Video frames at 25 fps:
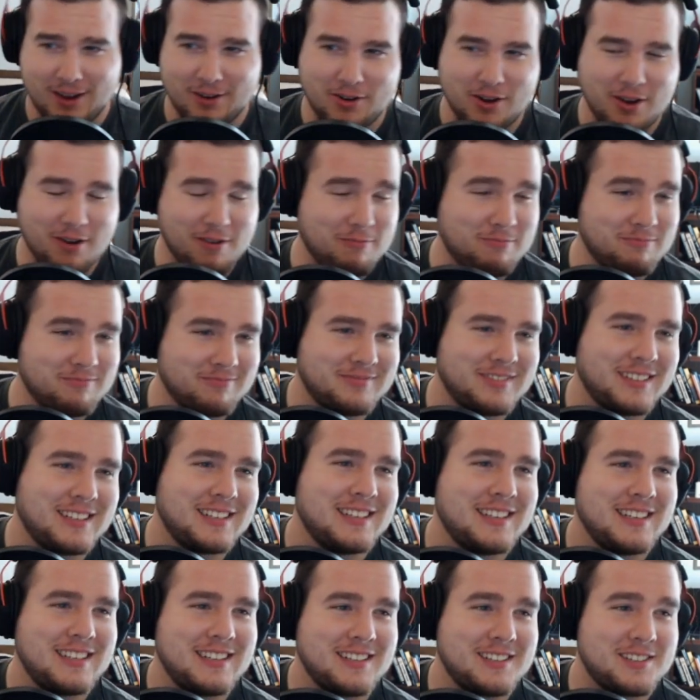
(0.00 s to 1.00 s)
don't know.
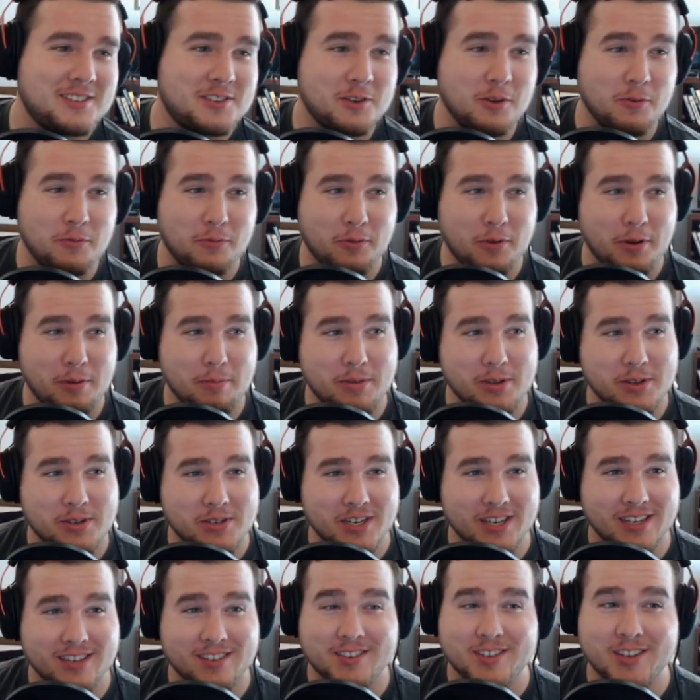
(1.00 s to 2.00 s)
This is all free
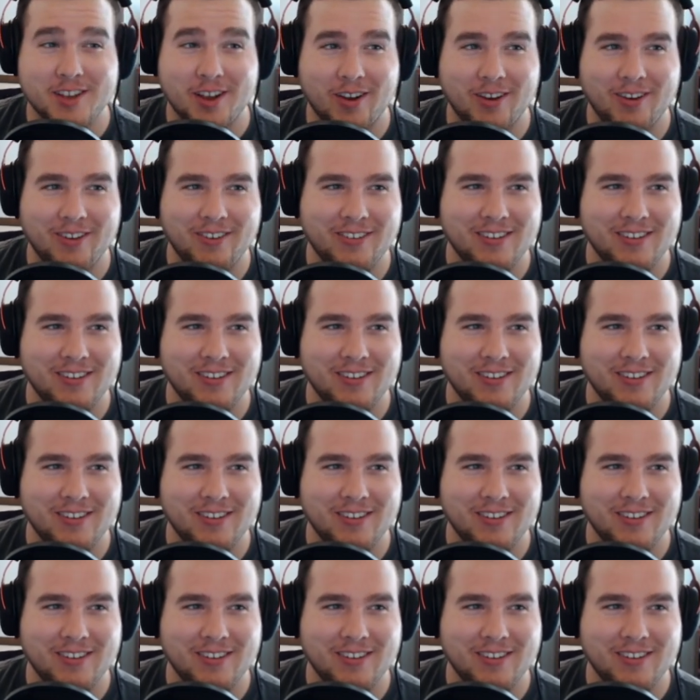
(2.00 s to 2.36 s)
music, so.